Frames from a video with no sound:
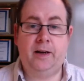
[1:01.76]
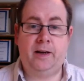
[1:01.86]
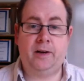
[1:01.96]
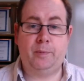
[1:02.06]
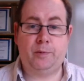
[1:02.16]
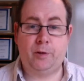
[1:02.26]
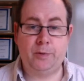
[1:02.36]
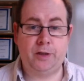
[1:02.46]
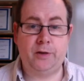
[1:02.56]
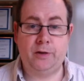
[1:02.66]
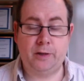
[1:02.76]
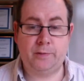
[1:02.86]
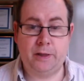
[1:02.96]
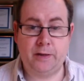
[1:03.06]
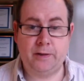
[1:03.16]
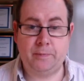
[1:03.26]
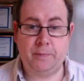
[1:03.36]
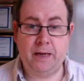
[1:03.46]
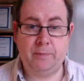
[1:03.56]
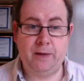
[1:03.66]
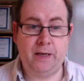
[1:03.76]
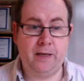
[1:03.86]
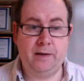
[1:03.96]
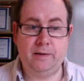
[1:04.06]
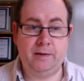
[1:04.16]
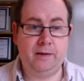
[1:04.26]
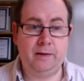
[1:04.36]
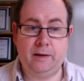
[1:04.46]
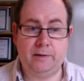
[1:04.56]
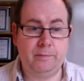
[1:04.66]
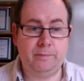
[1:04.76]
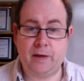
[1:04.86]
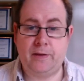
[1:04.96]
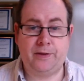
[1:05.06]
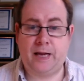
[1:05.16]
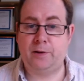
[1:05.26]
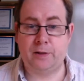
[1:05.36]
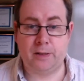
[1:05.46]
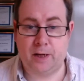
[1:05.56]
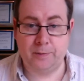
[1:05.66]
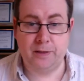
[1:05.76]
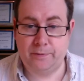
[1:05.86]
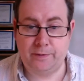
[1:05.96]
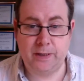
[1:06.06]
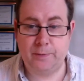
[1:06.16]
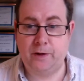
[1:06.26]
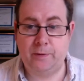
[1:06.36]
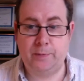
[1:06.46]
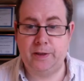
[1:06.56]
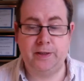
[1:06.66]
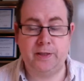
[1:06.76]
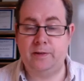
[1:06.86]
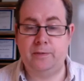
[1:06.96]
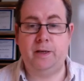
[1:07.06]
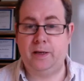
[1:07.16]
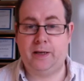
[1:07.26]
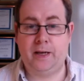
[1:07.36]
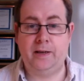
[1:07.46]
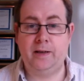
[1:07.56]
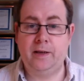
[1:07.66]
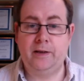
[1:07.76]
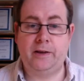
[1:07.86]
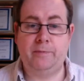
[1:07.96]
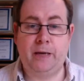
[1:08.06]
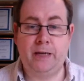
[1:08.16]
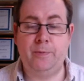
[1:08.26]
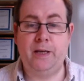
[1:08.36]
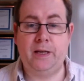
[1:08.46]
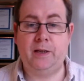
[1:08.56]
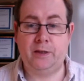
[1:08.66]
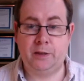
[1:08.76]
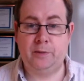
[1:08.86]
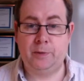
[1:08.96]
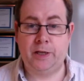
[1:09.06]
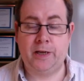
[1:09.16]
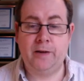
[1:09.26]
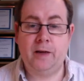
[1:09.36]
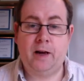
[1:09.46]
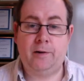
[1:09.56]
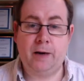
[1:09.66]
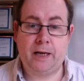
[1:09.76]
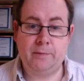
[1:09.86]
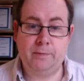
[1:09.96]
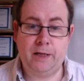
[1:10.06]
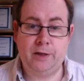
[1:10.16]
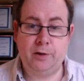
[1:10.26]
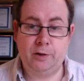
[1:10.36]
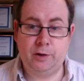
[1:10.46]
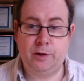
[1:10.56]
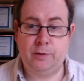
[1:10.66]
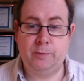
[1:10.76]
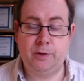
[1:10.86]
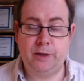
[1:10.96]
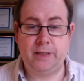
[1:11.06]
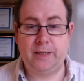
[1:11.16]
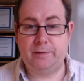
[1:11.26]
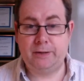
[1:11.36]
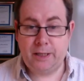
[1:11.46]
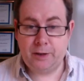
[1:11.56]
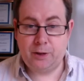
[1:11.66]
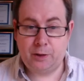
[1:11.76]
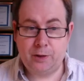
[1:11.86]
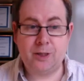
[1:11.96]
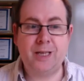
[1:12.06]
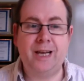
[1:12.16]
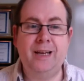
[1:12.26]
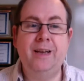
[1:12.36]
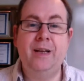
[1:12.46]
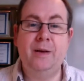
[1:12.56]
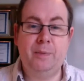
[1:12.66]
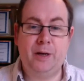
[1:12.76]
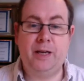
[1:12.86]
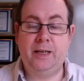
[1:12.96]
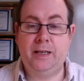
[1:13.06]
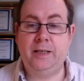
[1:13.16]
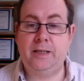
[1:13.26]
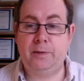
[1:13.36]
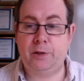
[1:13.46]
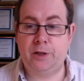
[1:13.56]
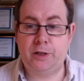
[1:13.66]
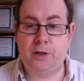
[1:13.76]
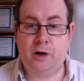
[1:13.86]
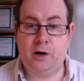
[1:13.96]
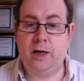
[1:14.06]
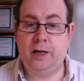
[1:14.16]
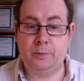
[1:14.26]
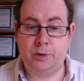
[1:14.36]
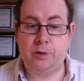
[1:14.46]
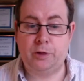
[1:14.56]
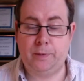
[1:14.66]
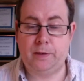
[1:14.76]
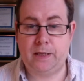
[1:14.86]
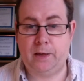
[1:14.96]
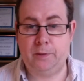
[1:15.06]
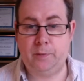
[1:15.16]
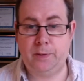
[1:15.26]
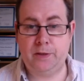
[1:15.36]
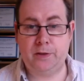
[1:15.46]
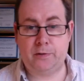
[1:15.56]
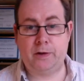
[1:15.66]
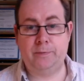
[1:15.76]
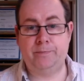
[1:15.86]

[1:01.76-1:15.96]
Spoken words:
and I promise you those videos have made me 1,000 times the investment I put into them, okay? They've made me a ton of money. I recommend you look at them. Nothing is guaranteed, of course, but at least see what she's got, and I'm sure she'll be able to help your business grow.